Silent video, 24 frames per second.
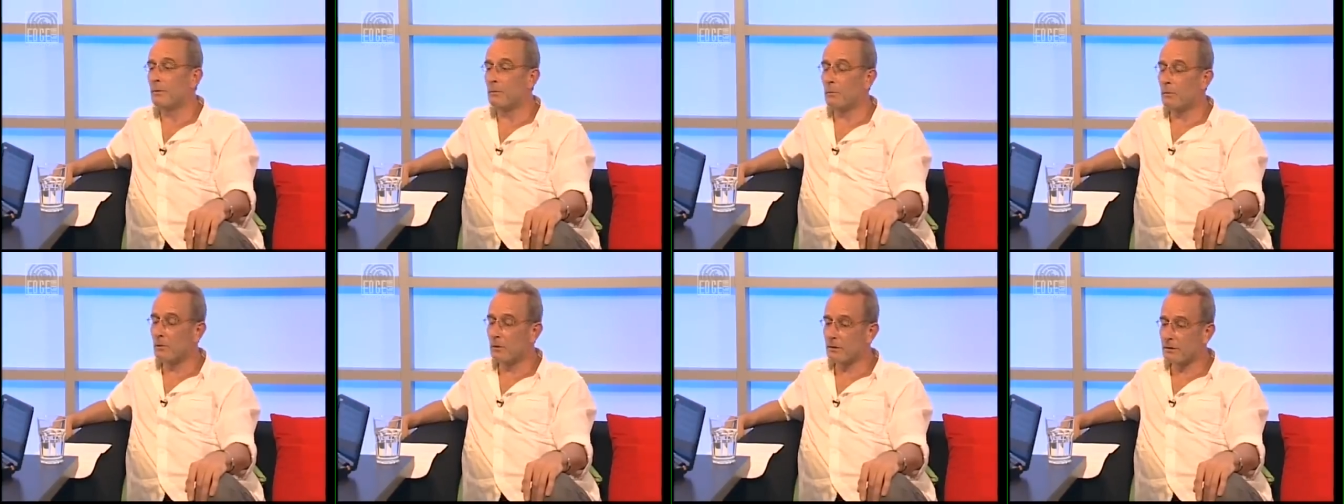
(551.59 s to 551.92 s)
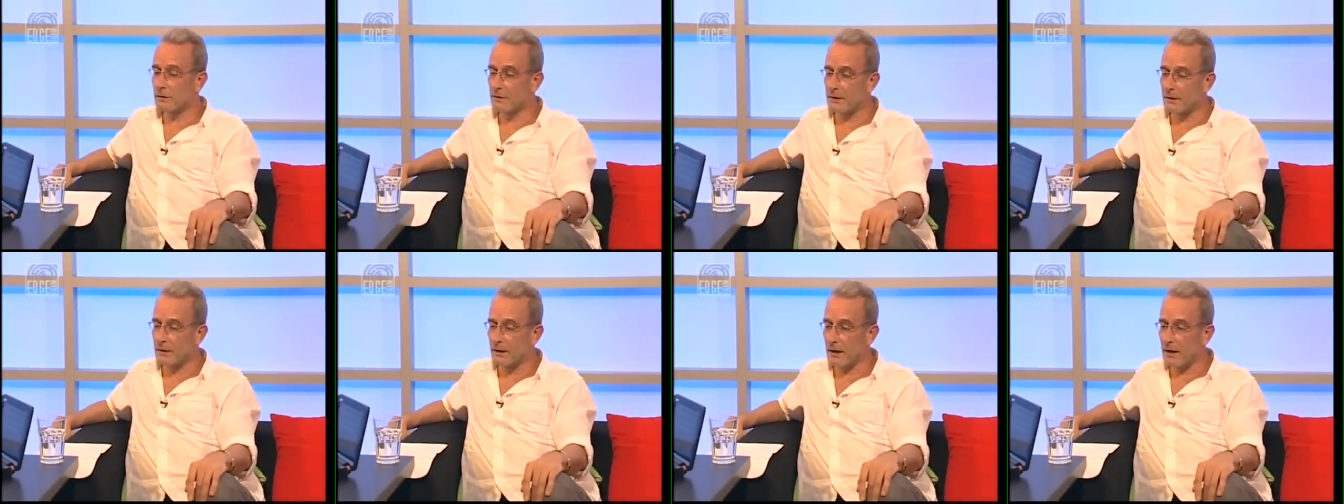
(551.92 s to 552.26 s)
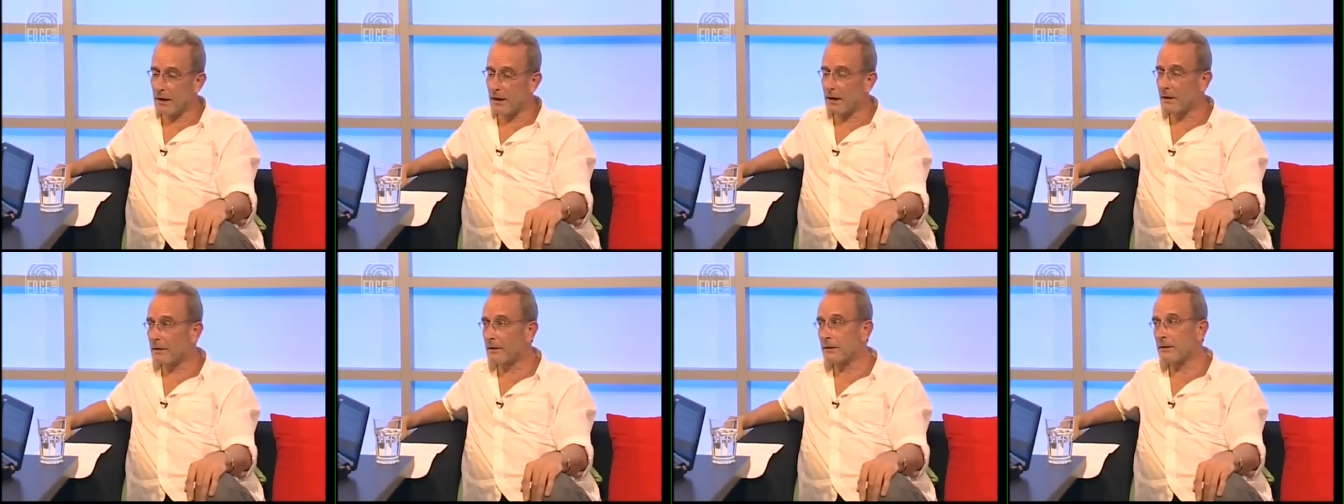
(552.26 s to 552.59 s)
And once
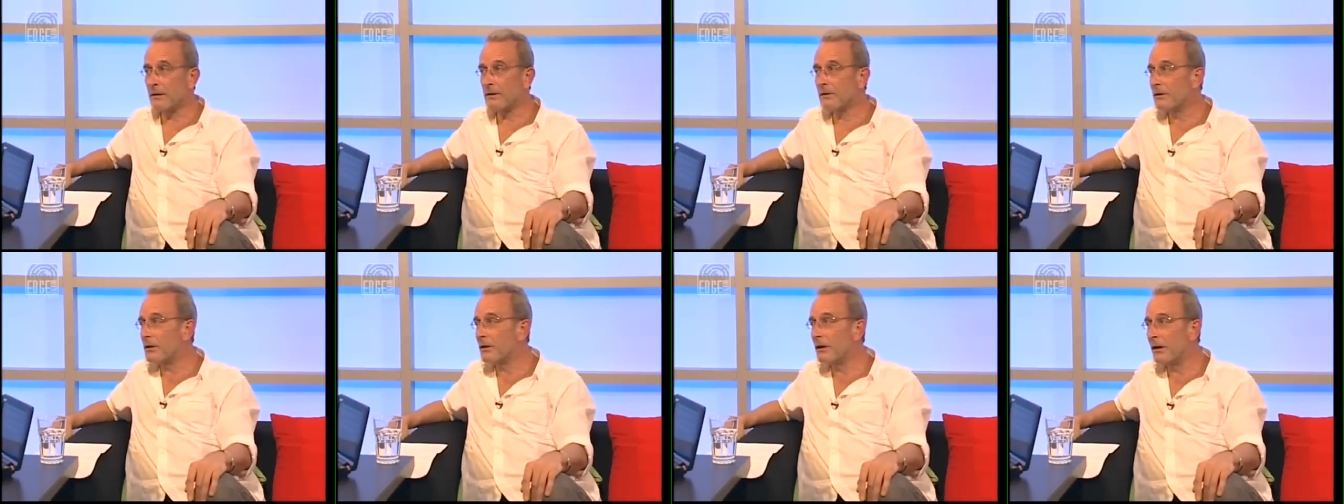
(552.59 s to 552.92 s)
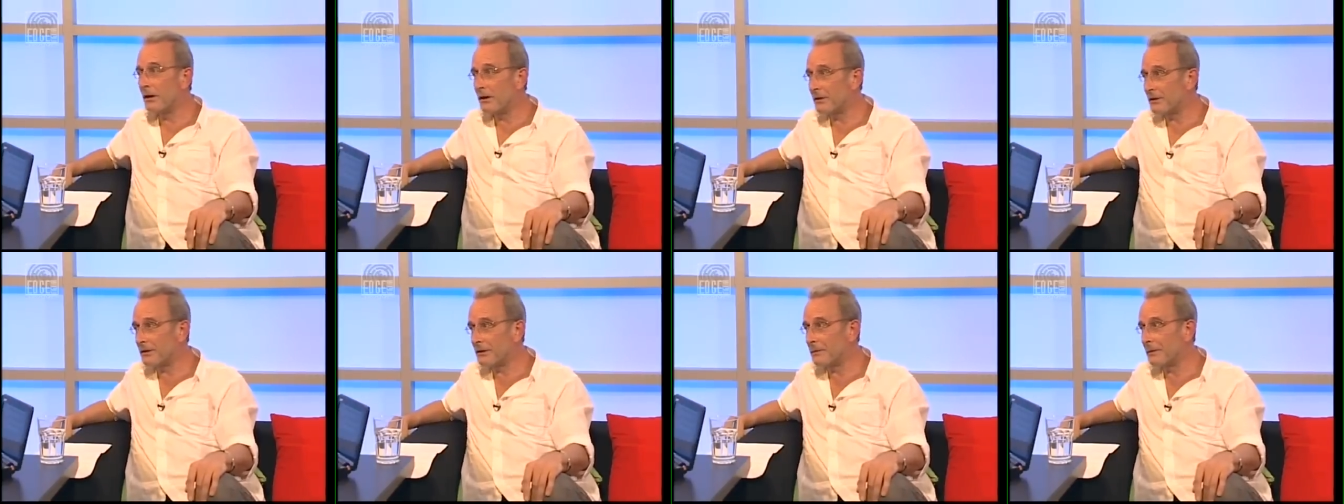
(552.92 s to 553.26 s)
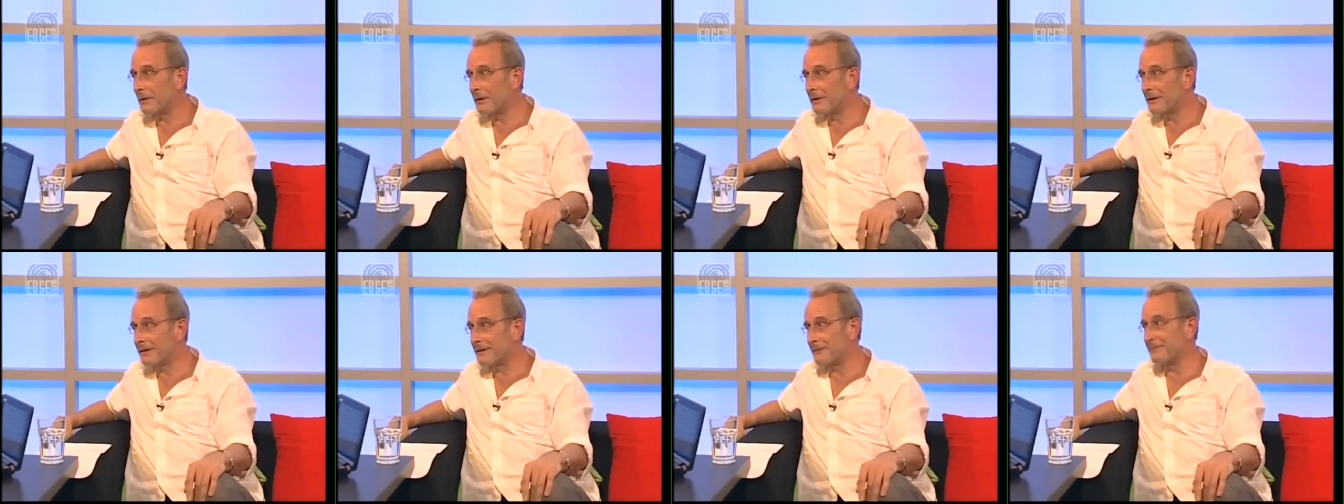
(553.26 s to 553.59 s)
again, I said, you can't
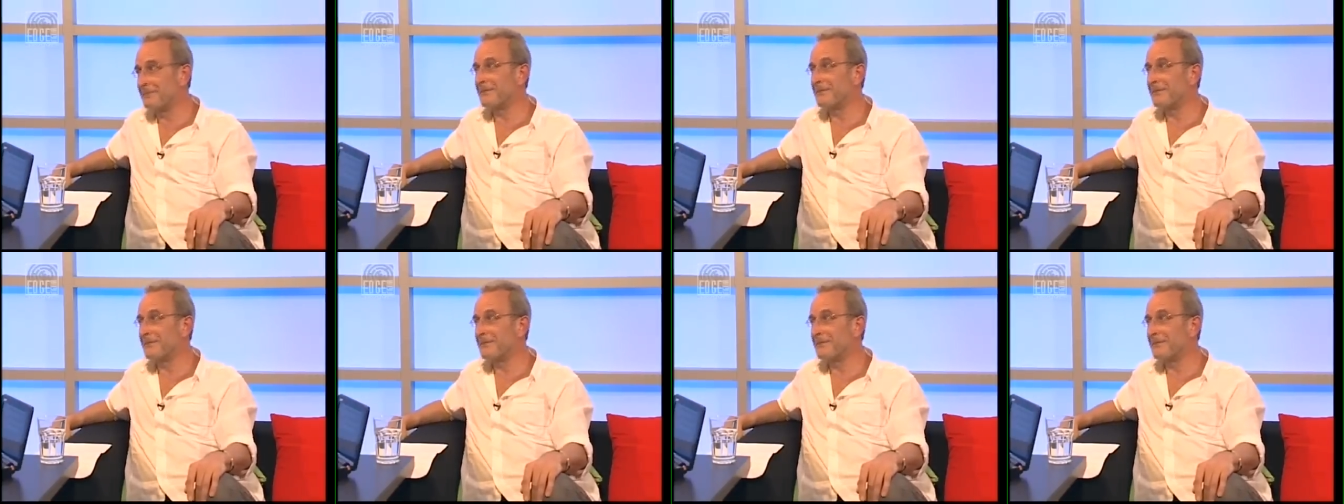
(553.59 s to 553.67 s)
speak